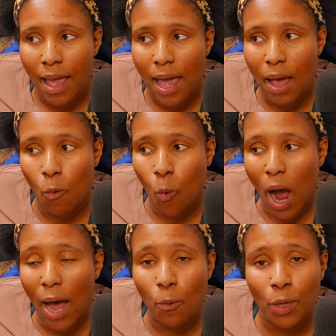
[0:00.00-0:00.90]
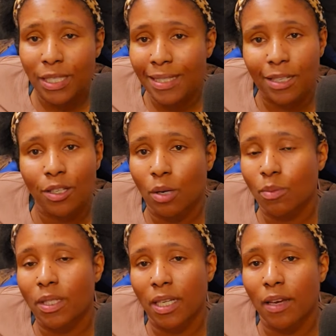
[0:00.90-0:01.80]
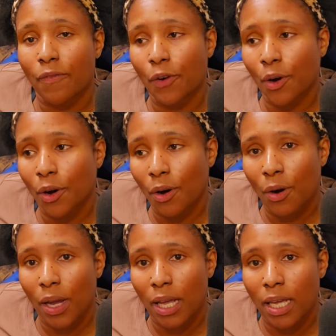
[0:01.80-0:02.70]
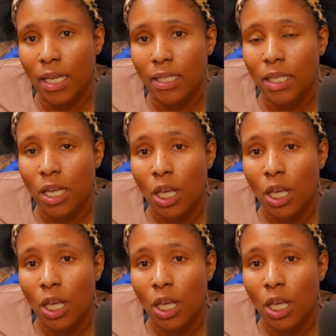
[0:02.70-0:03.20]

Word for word: and why we still don't see it for her is